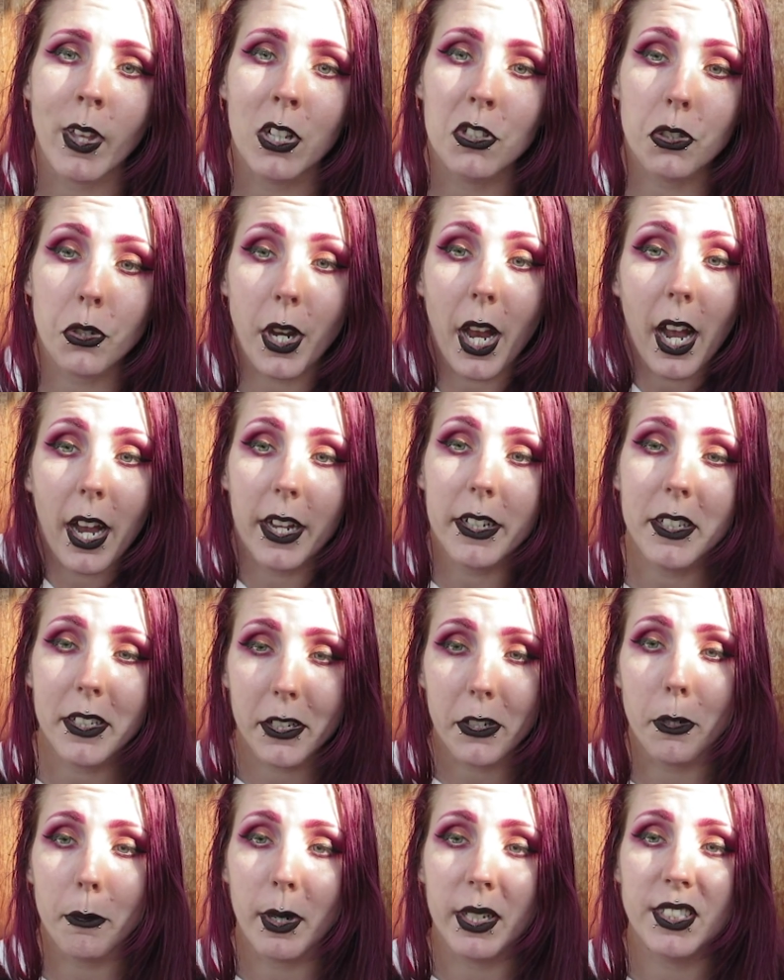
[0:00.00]
So yeah, I did
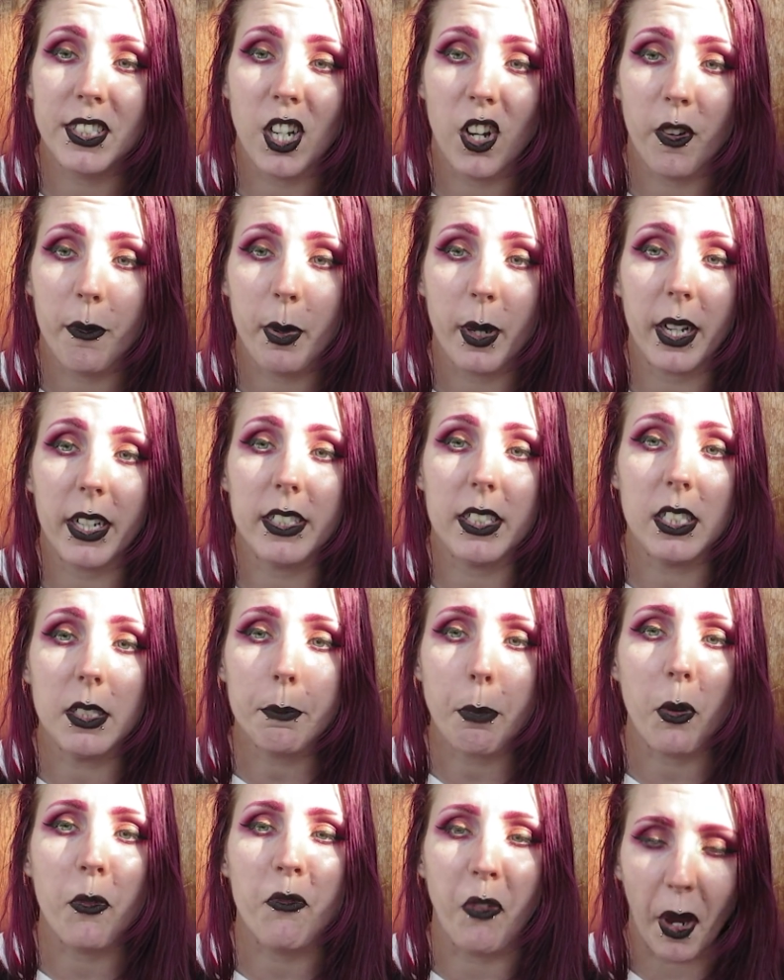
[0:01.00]
hurt myself, but it
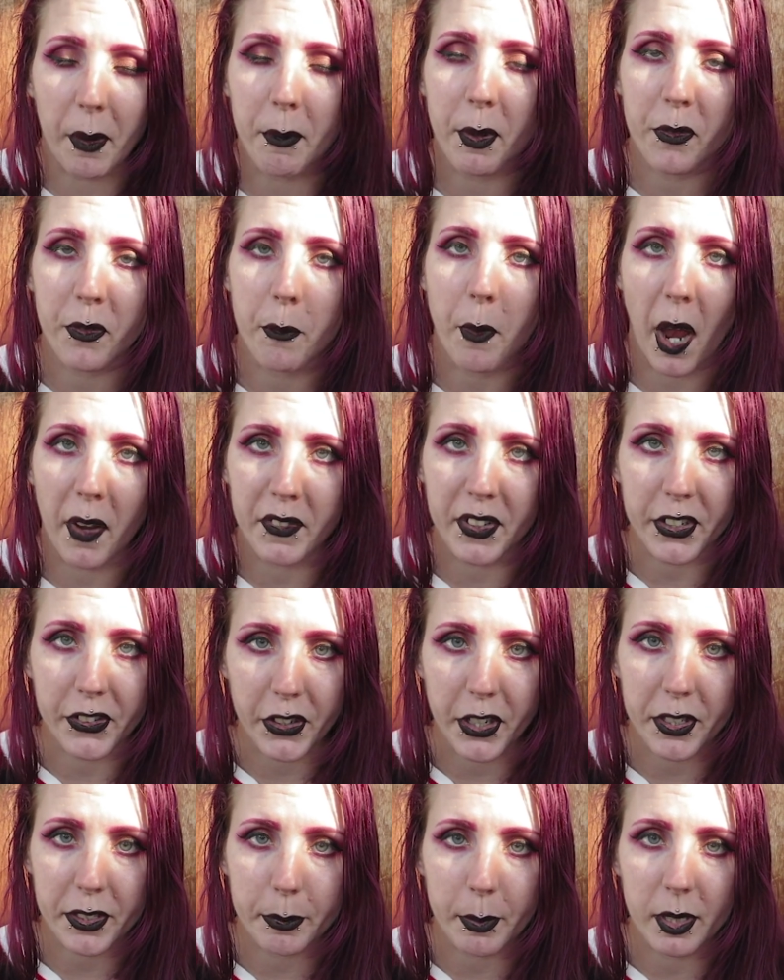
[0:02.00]
didn't prevent me from having
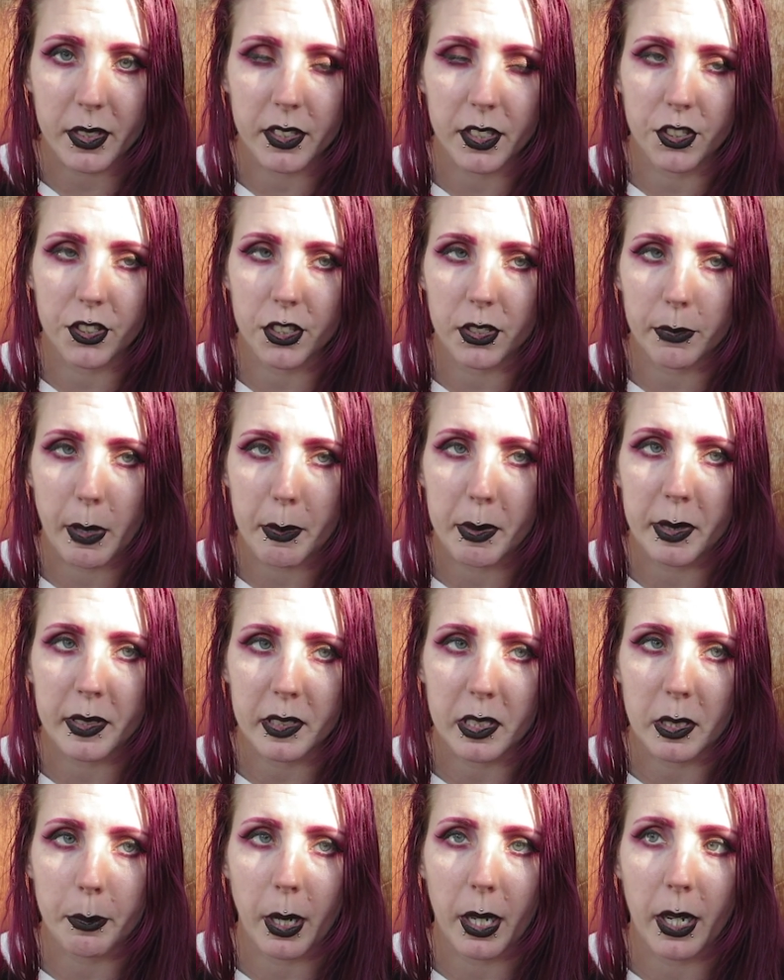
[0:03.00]
Christmas. It just made me
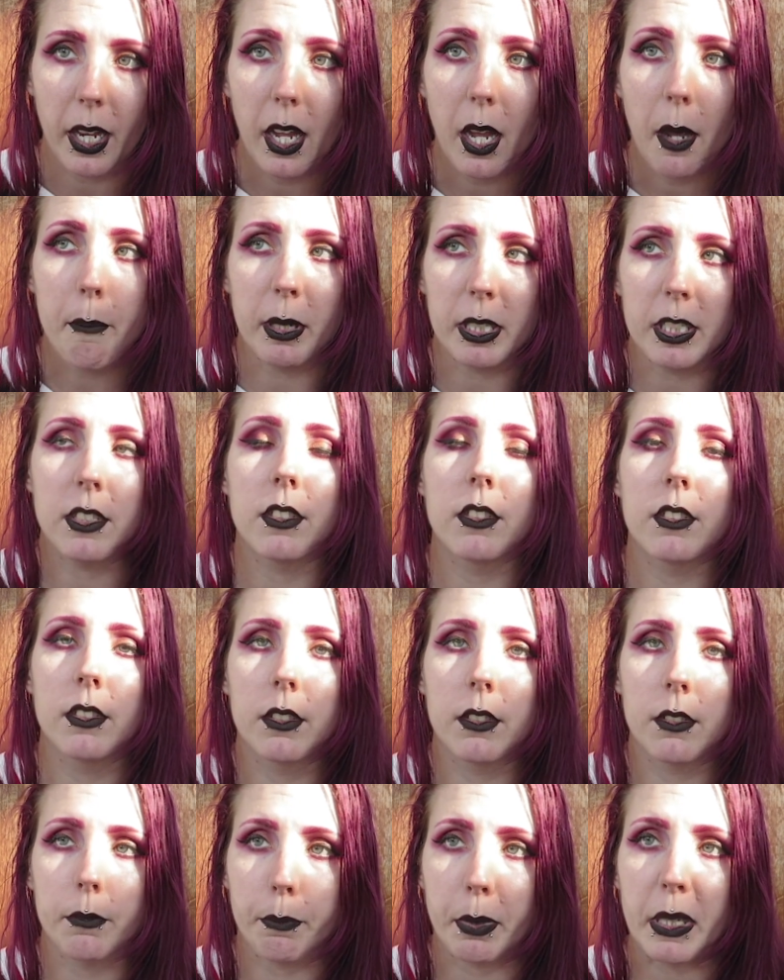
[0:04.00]
sleep in. But
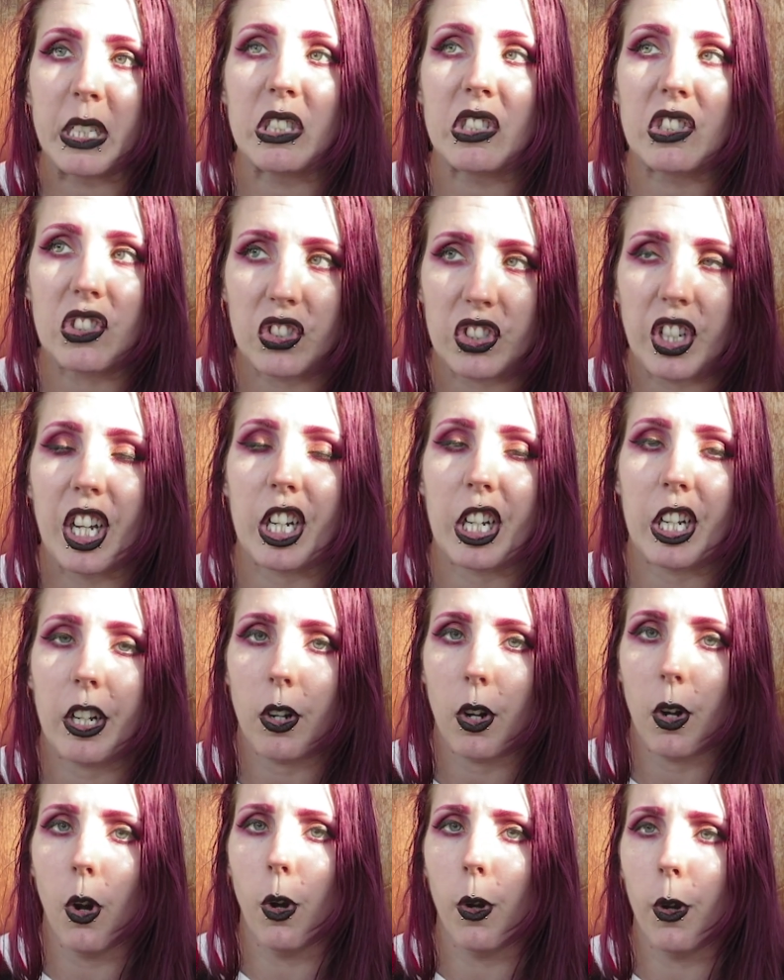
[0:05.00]
being sick
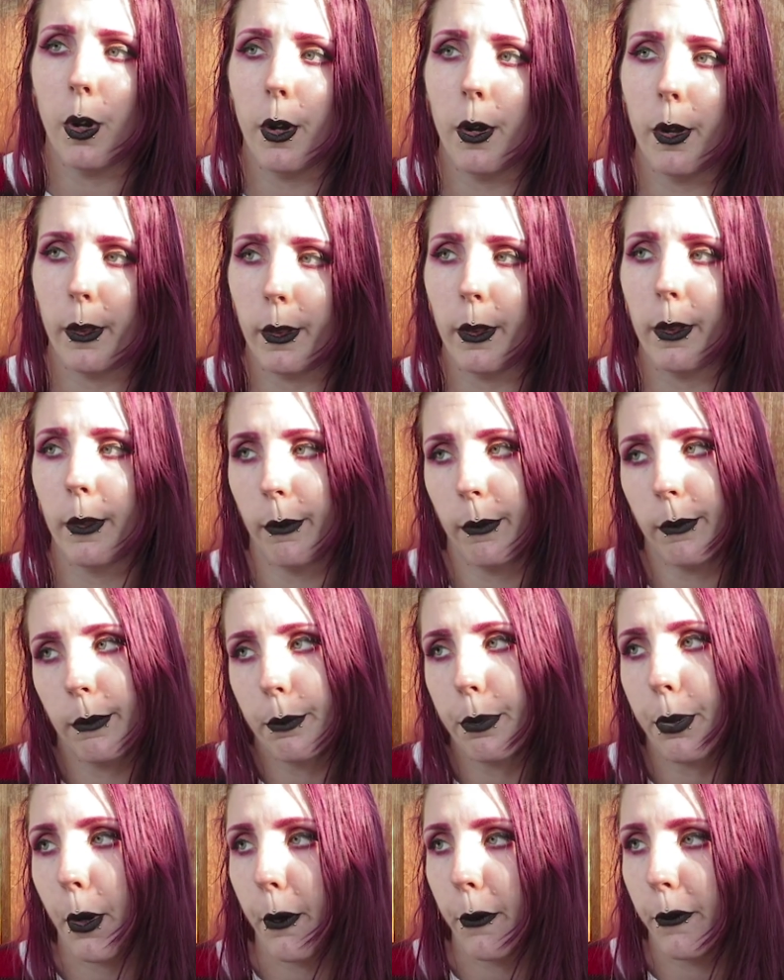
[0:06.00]

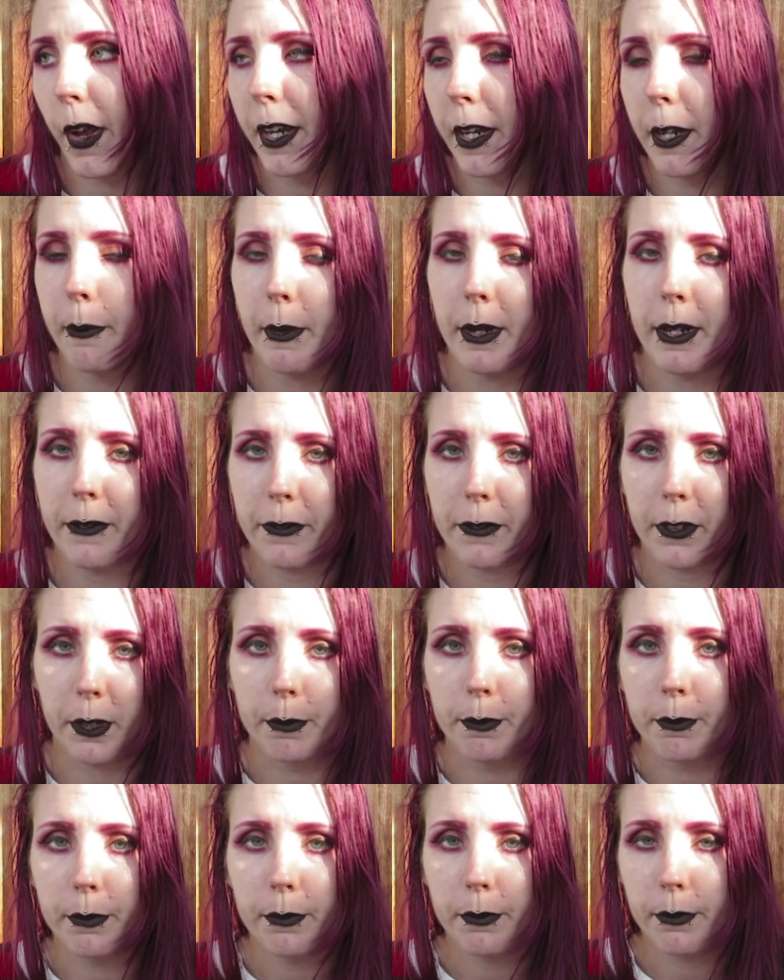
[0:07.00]
prevented me
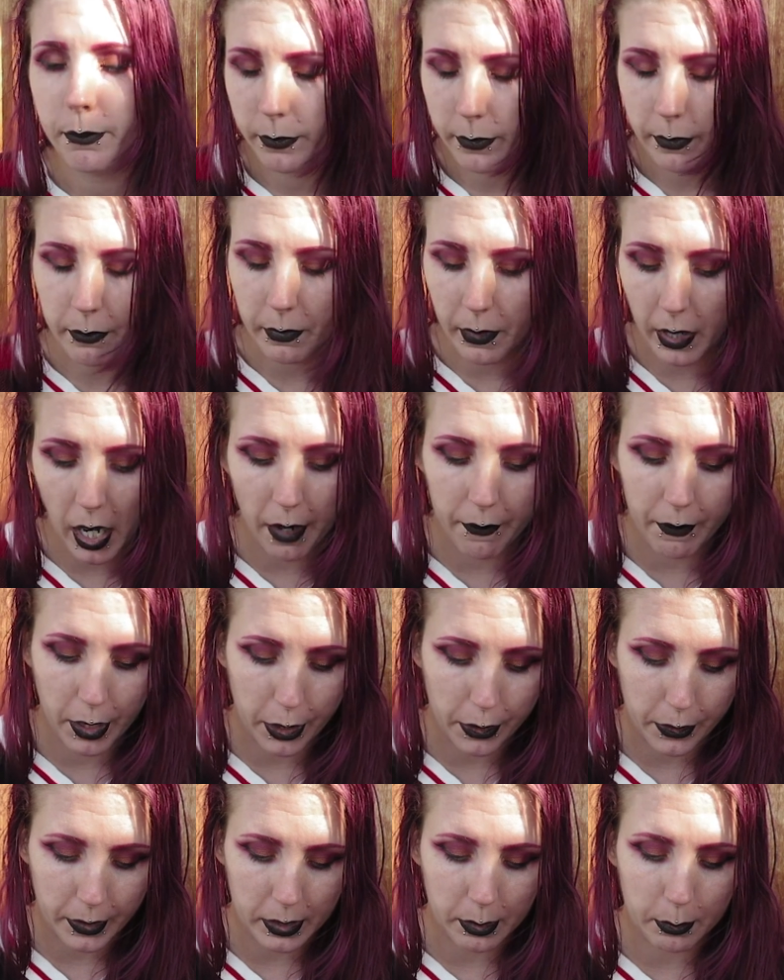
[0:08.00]
from having
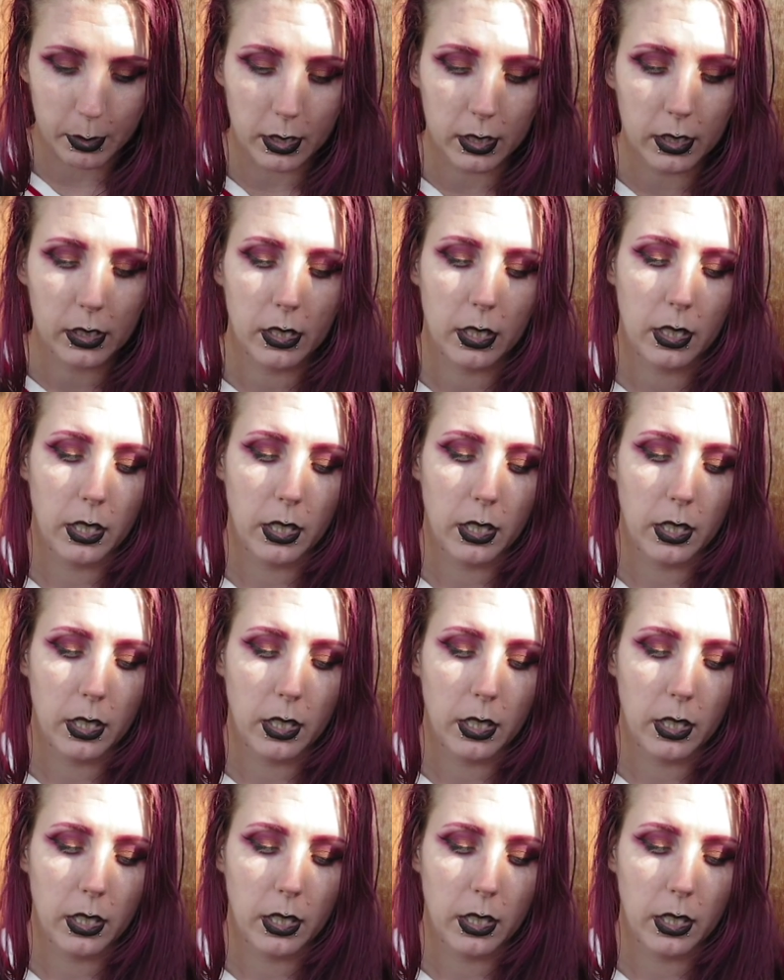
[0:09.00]
a Christmas.